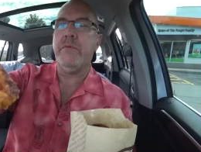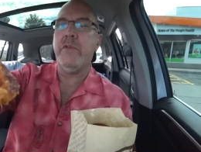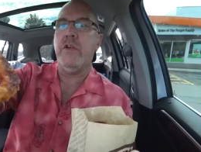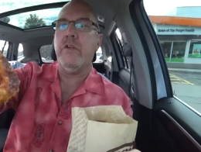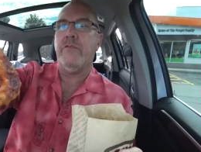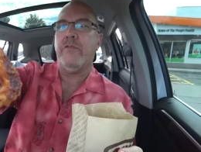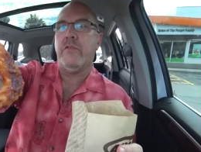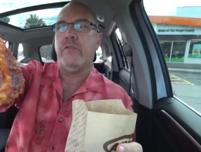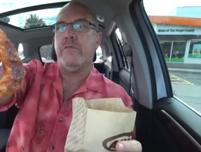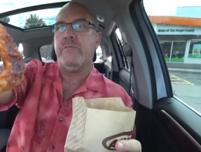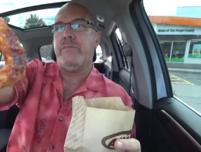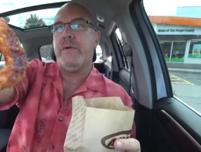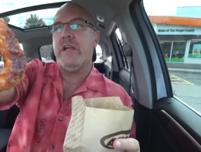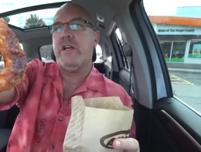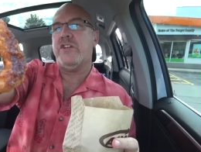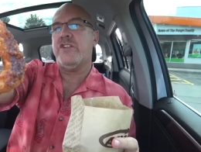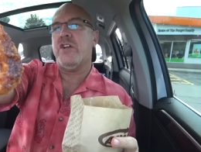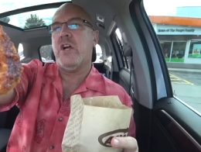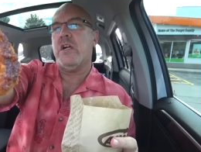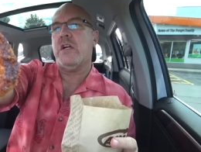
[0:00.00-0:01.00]
beautiful big
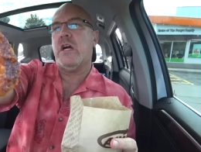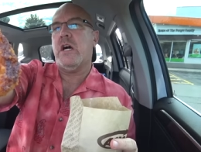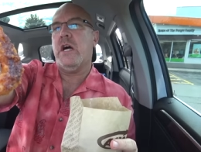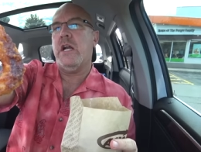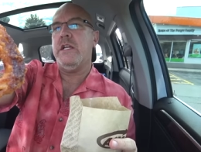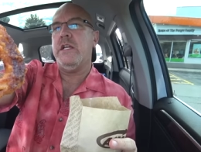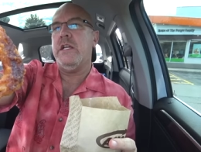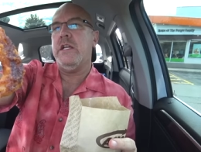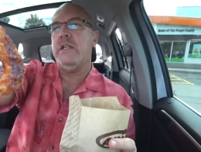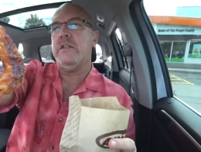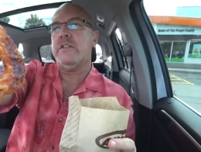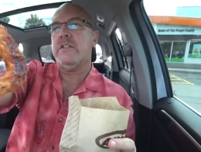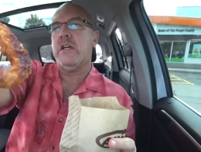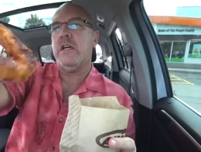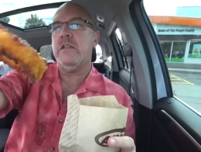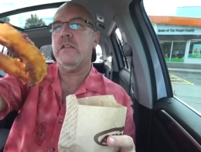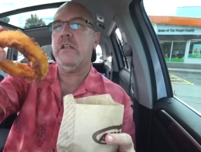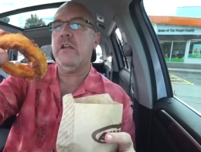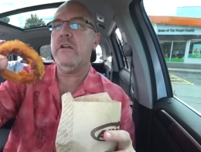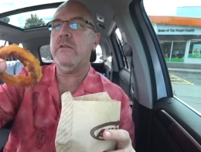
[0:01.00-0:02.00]
chunk of onion
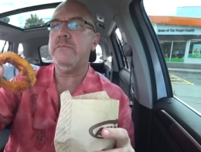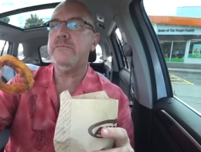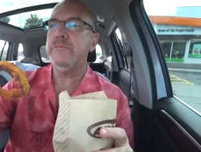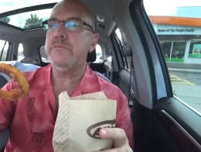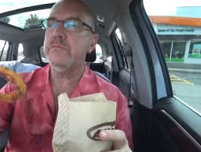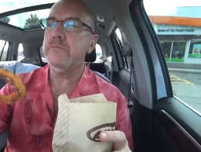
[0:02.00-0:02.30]
inside there.